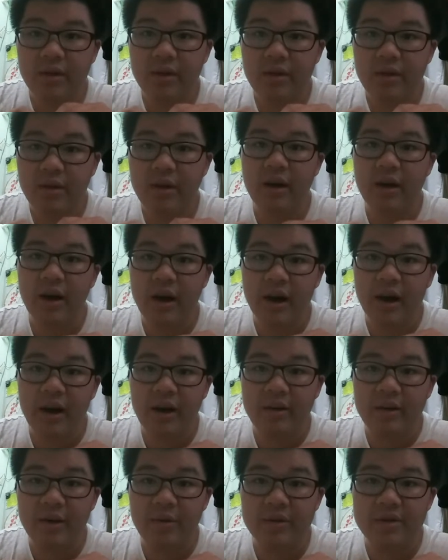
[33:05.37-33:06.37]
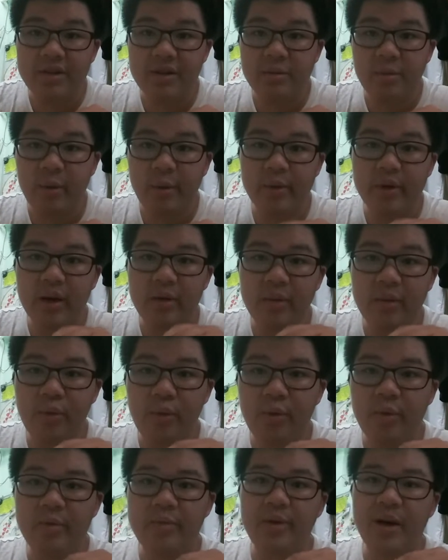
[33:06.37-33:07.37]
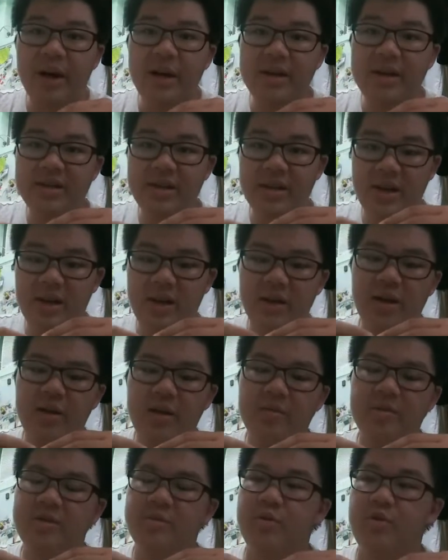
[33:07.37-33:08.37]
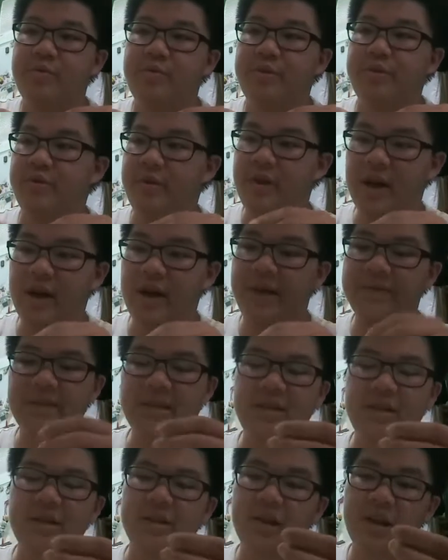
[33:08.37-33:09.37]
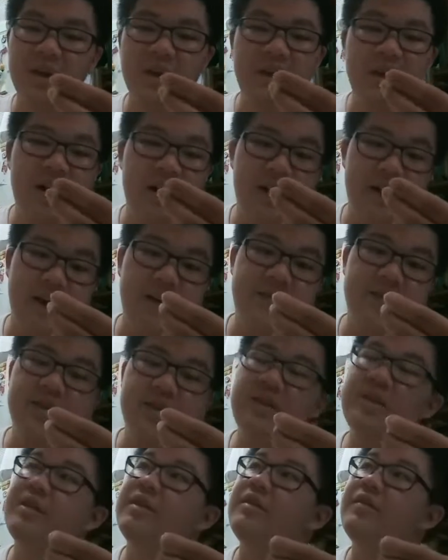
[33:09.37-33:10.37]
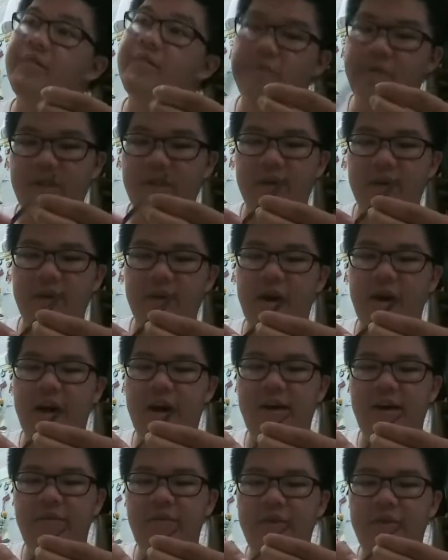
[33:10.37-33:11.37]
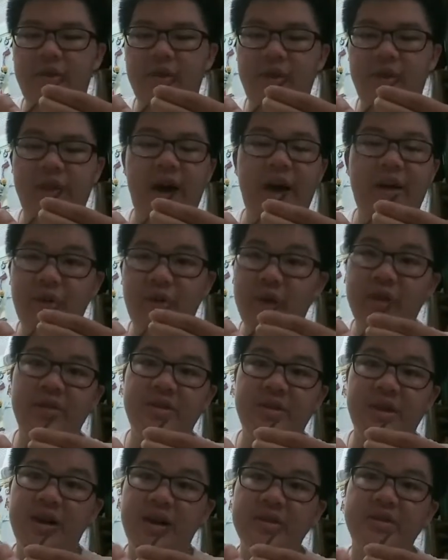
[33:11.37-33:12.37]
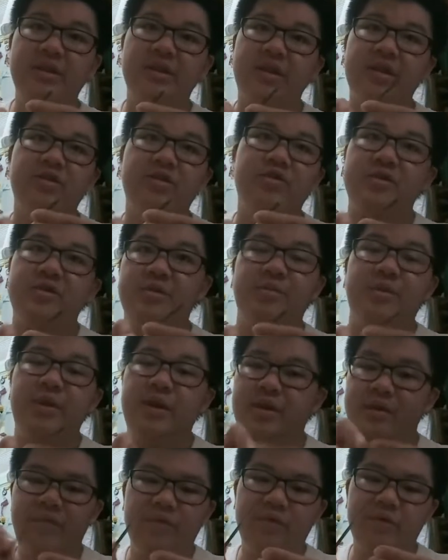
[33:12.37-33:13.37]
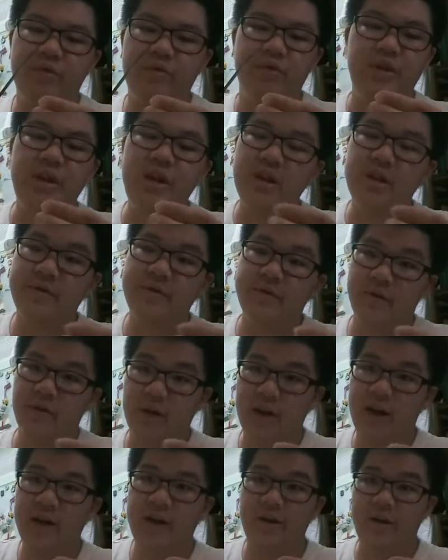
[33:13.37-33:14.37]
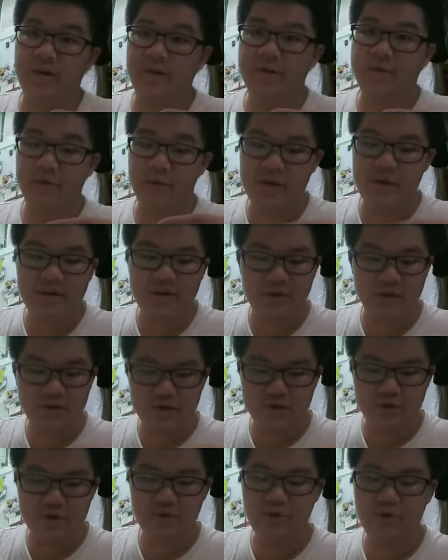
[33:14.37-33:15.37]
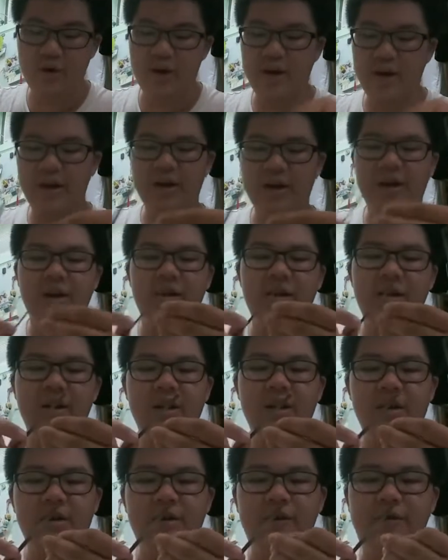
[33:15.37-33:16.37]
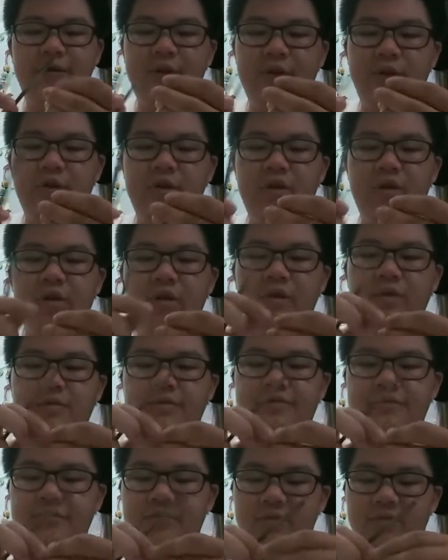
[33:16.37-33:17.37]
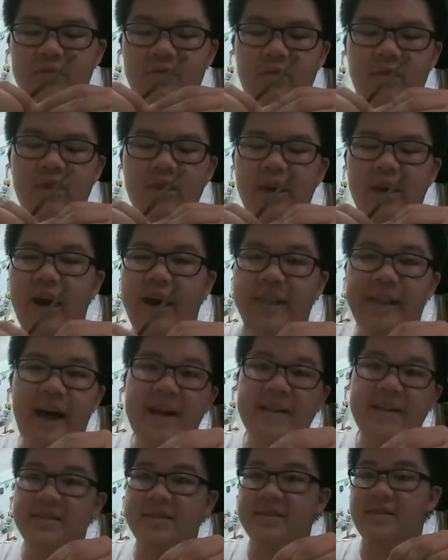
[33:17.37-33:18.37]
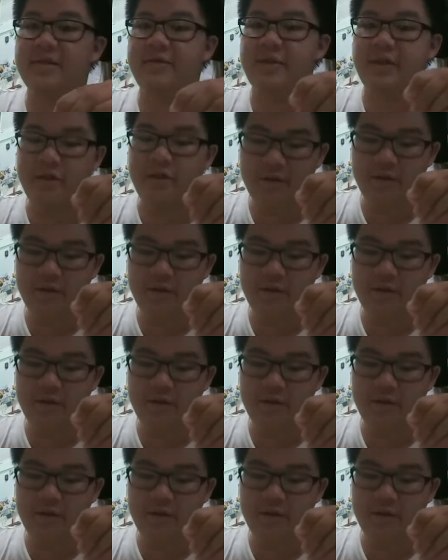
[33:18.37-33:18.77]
Yeah, it was in the mobile game. A woman pilots it and the Gundam is purple. Yeah, I've seen it. I've seen it. And that thing does look interesting, but we need a full line art for me to do a full analysis of it.